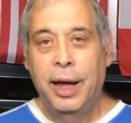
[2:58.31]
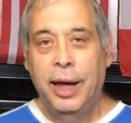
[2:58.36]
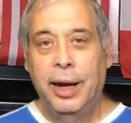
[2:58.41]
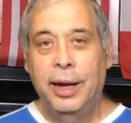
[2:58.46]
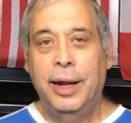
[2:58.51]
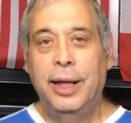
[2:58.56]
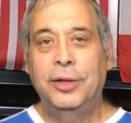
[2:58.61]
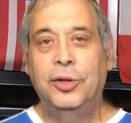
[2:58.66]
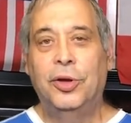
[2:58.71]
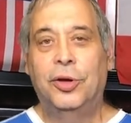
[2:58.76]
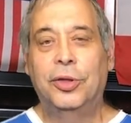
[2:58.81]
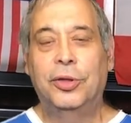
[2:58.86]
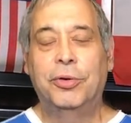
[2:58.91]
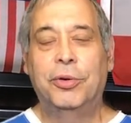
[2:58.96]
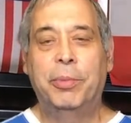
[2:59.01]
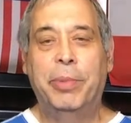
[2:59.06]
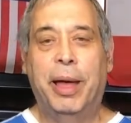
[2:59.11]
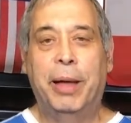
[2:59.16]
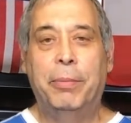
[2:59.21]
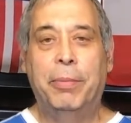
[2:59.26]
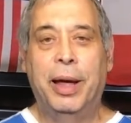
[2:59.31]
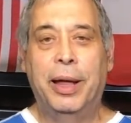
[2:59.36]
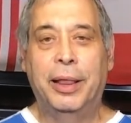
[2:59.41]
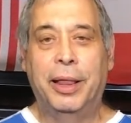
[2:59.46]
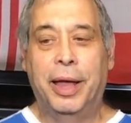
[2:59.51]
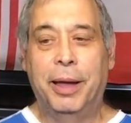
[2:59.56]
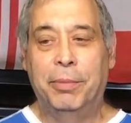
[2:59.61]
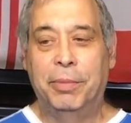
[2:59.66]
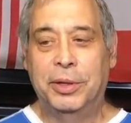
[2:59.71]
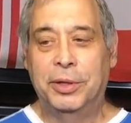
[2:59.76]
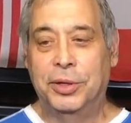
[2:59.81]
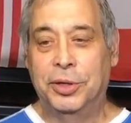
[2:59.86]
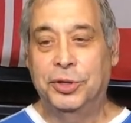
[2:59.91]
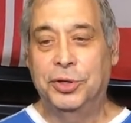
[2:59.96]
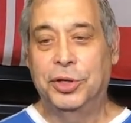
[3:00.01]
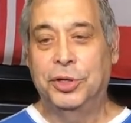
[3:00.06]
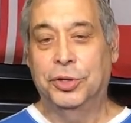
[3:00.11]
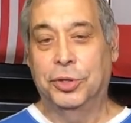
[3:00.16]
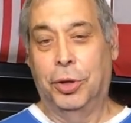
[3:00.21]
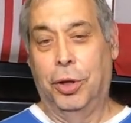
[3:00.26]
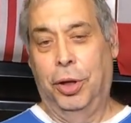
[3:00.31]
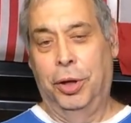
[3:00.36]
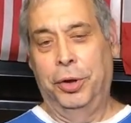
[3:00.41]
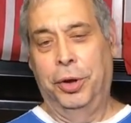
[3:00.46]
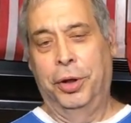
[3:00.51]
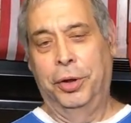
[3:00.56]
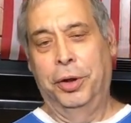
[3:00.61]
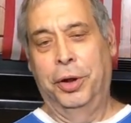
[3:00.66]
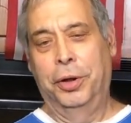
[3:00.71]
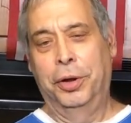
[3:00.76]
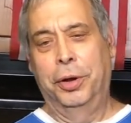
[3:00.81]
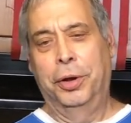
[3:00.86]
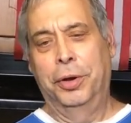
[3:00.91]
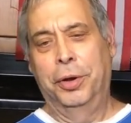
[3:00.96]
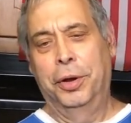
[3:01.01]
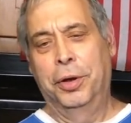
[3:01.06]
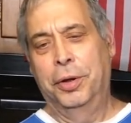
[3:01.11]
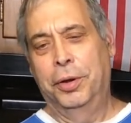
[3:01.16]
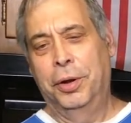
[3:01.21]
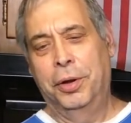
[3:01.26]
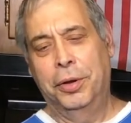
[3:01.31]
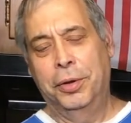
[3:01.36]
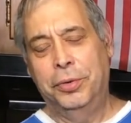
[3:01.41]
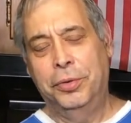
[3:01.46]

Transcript: And I told her about my lemons, and she said, "Oh no, no, no, no, no!